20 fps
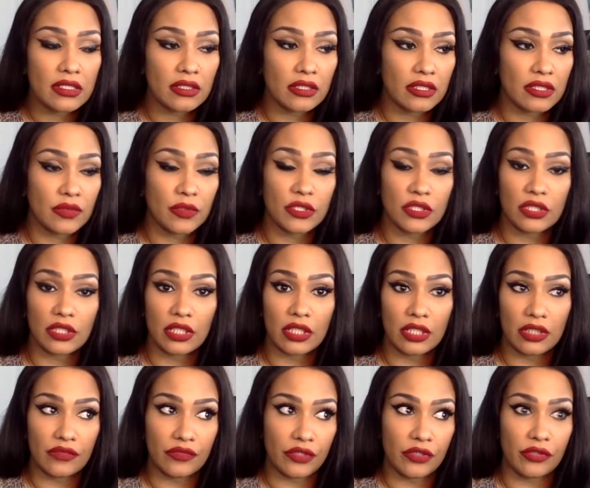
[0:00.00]
especially
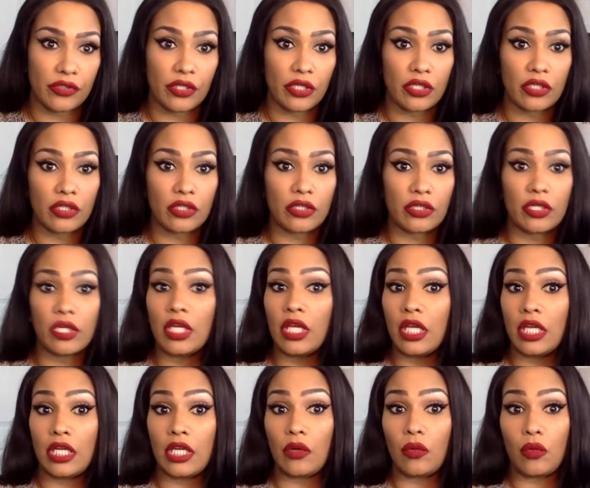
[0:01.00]
if they're younger
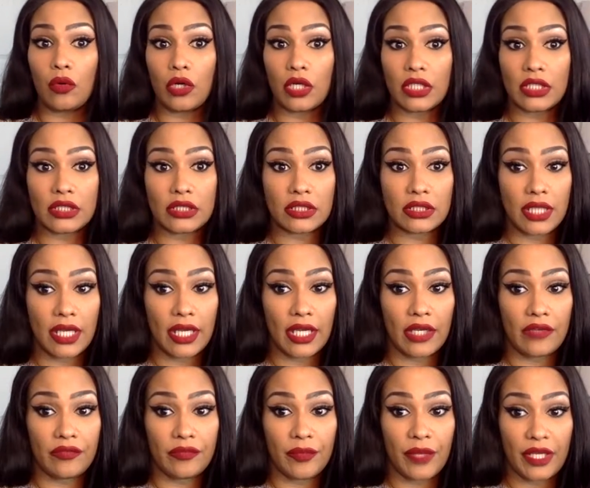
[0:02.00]
and they want to
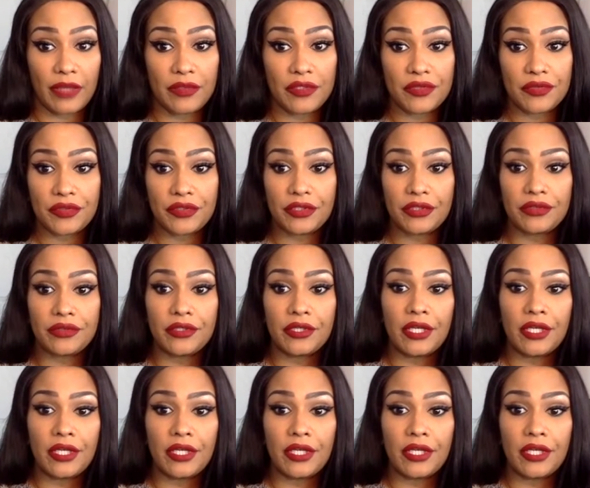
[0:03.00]
have babies with you.